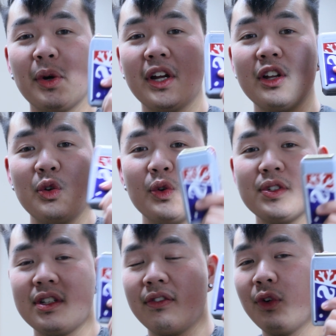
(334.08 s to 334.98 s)
we're gonna
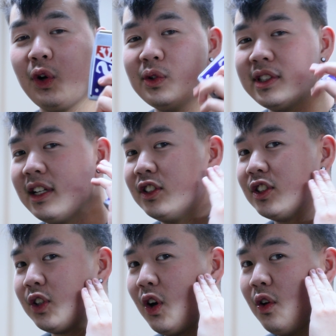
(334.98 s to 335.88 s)
use the foils and
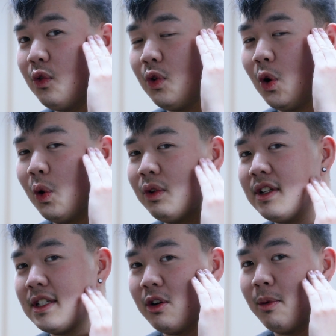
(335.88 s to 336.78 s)
just go through all the
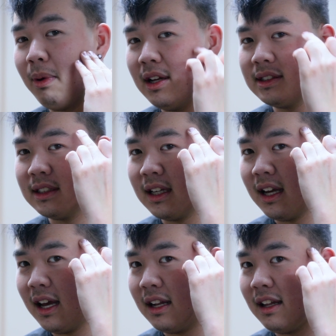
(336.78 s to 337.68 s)
zero parts
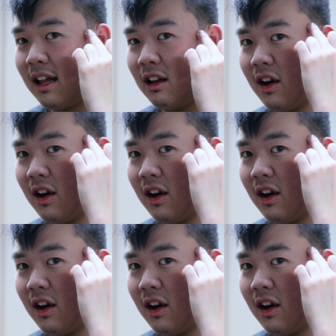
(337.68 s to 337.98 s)
and that